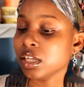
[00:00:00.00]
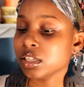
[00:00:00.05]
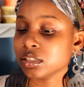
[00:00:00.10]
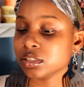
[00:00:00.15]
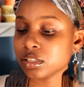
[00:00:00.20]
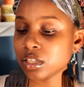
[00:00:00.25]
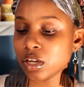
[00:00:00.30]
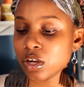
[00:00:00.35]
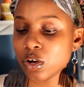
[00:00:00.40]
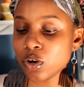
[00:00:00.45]

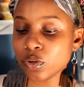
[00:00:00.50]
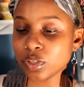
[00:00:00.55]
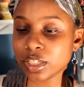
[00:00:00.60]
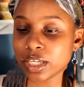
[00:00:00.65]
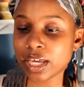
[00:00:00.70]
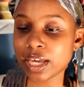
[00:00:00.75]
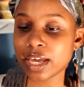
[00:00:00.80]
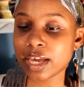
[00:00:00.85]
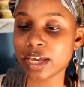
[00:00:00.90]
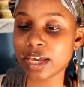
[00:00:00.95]
So
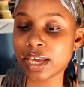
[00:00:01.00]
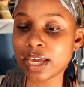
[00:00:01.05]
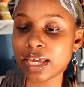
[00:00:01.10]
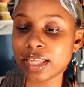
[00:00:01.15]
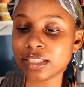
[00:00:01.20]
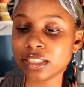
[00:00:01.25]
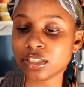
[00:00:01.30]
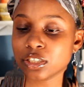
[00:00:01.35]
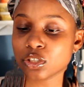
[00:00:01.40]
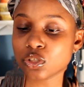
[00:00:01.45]
yeah,
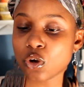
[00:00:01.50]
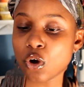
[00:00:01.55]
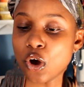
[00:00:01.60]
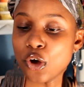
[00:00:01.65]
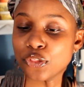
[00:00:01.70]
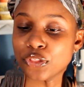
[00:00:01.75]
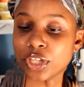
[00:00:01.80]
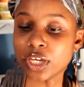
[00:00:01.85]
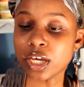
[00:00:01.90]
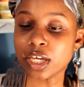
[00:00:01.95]
and this is
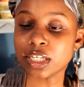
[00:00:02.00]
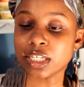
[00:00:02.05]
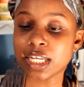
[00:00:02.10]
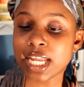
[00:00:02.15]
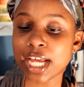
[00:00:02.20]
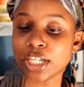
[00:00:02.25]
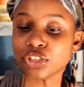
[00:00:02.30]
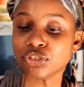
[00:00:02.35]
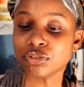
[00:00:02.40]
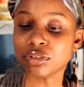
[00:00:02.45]
called the
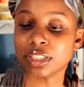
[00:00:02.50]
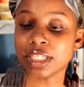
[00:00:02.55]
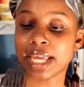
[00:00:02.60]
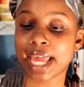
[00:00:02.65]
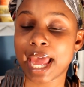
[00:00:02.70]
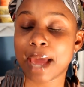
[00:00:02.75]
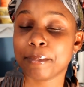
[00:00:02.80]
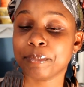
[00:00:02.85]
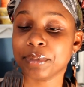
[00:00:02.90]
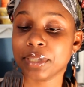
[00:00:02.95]
Naturally
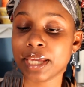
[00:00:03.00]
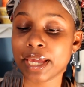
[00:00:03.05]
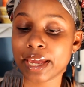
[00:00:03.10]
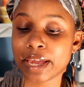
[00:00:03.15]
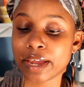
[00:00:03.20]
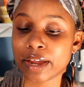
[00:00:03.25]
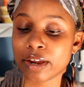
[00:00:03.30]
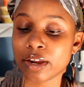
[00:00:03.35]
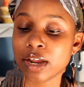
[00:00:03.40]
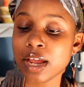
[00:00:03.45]
Happy
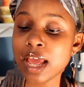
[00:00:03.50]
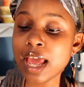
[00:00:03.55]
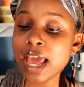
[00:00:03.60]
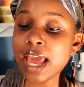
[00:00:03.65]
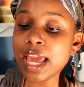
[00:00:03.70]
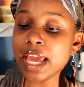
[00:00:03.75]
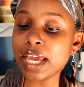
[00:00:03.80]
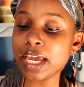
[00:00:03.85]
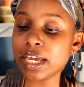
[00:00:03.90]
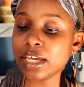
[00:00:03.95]
Hair,
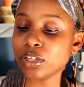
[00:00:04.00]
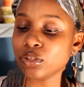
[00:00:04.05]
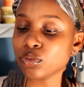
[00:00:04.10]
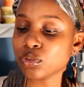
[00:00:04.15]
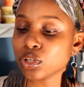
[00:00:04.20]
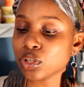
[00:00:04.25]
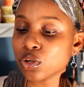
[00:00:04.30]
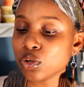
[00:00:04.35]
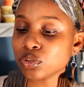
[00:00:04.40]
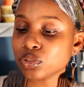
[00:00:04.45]
and you
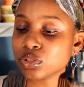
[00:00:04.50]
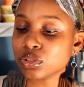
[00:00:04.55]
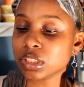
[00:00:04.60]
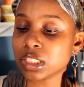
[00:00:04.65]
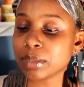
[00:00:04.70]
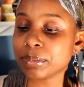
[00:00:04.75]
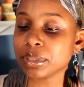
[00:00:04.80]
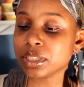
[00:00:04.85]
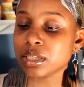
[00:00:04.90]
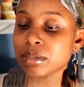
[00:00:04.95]
can go to
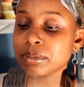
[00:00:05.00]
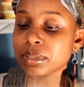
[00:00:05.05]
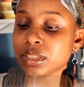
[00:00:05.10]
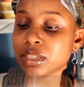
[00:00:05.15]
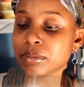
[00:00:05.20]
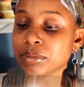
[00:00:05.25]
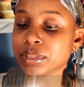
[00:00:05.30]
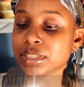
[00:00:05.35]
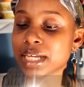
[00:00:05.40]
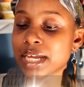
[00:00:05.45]

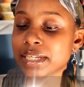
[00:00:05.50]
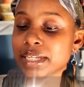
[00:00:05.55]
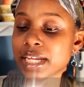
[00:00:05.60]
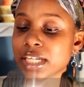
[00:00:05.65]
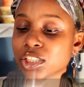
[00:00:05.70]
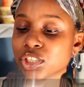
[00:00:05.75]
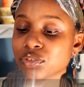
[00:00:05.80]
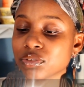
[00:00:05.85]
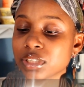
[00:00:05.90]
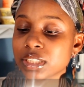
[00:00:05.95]

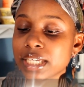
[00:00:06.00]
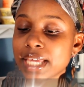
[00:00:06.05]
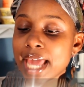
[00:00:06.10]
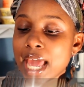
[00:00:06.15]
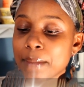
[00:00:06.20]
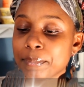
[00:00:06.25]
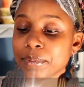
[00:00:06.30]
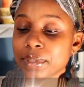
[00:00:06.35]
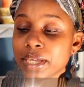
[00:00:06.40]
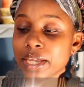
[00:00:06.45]

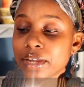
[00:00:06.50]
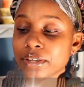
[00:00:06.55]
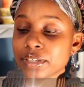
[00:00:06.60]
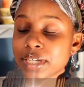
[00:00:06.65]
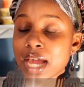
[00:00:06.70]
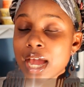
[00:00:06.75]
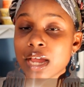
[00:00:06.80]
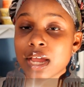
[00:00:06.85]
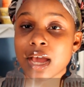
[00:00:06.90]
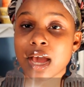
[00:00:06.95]

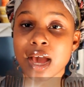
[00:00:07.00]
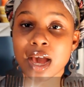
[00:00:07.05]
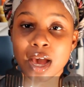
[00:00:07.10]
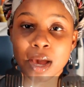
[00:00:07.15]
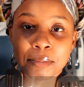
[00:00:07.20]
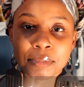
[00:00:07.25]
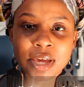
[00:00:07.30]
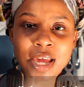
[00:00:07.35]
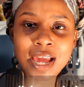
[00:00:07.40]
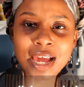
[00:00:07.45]

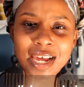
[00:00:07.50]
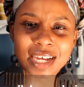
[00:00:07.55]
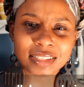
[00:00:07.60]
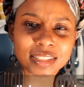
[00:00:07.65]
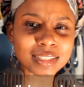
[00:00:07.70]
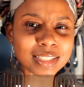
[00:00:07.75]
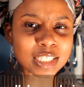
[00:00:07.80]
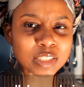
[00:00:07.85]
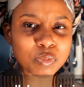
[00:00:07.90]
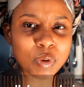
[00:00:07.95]
www.naturallyhappyhair.com. I
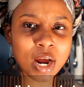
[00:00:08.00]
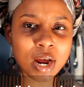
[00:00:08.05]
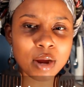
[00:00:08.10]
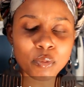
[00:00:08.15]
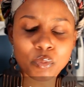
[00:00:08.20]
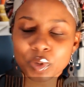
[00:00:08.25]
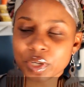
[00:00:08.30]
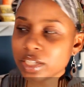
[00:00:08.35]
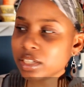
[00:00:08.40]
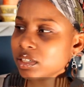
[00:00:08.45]
think that's where I
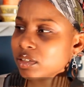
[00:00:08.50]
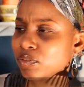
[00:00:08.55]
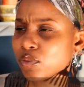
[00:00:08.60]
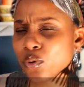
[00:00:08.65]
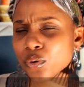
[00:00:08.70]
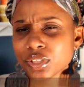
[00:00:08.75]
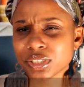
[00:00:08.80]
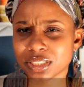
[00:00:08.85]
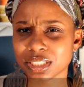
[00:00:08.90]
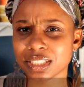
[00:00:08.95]
went, of
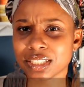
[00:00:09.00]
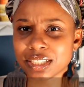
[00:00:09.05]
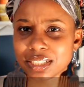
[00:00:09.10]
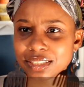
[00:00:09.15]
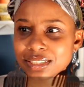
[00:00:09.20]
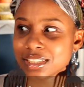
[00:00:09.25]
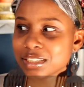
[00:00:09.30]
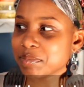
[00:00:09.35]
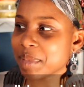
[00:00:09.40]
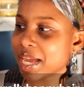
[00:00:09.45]
course, yeah, to
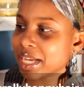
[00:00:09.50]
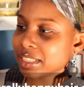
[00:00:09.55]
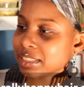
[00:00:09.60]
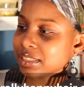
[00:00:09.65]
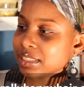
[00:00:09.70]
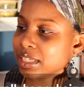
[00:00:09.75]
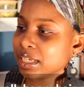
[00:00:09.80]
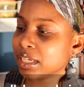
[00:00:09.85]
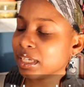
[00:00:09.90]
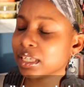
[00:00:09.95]
get this
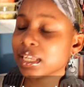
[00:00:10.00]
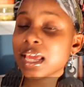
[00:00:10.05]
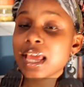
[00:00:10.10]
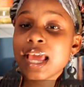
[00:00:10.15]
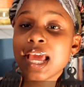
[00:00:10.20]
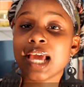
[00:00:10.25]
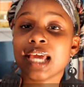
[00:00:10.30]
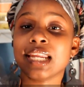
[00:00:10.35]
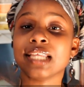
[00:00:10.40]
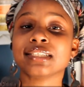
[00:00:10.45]
magazine.
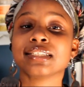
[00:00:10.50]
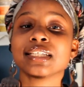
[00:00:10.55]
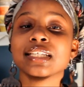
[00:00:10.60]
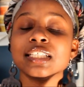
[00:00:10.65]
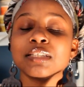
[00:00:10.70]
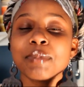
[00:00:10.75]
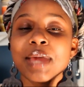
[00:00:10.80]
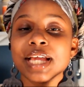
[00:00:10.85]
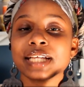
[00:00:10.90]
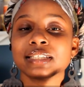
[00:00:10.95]
And I seen
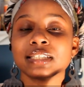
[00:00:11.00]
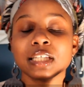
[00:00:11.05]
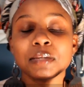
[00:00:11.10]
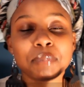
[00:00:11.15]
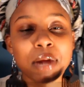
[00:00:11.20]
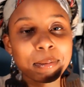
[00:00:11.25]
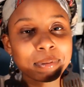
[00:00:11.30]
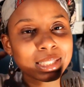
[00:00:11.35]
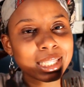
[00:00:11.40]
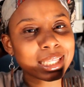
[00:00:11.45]
this
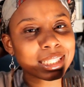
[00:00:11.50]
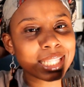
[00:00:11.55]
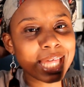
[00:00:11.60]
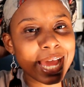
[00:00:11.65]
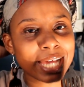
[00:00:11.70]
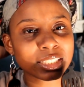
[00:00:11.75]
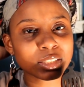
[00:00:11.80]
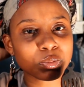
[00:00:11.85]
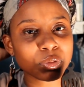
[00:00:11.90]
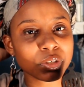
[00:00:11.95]
magazine probably like
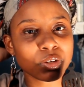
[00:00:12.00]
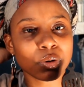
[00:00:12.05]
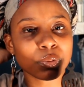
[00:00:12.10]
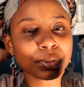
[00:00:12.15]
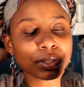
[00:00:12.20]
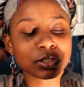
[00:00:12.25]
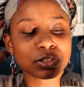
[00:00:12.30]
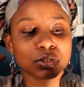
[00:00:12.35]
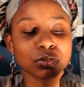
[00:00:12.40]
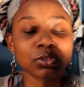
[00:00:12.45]
last week or
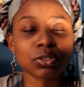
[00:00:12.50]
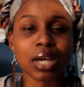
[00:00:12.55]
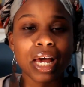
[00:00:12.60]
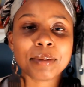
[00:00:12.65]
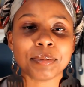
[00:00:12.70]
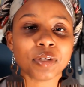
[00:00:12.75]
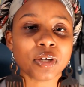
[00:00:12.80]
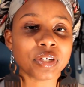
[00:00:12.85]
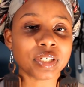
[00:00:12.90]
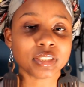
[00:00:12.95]
week or two, so
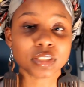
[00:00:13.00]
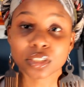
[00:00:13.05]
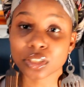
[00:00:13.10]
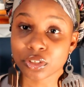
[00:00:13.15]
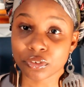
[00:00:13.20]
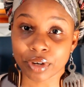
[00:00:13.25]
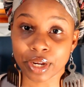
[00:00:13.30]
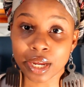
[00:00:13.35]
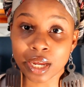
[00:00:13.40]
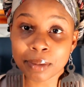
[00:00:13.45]
I'll be on
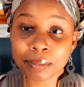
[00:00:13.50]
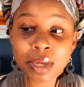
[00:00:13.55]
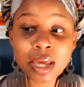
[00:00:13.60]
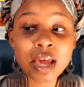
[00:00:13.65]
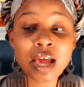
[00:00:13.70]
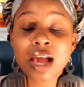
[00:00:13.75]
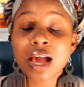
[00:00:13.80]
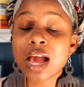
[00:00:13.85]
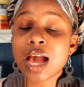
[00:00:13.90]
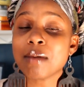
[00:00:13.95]
Instagram.
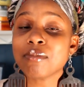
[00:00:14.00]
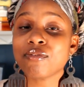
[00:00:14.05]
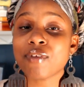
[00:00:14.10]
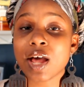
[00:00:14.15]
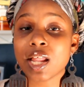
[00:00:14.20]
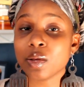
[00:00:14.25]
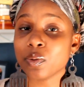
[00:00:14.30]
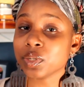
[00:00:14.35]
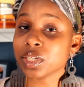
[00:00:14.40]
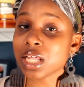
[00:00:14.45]
I'm
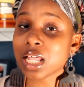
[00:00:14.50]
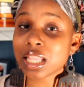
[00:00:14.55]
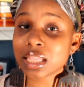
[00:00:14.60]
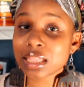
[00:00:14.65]
following a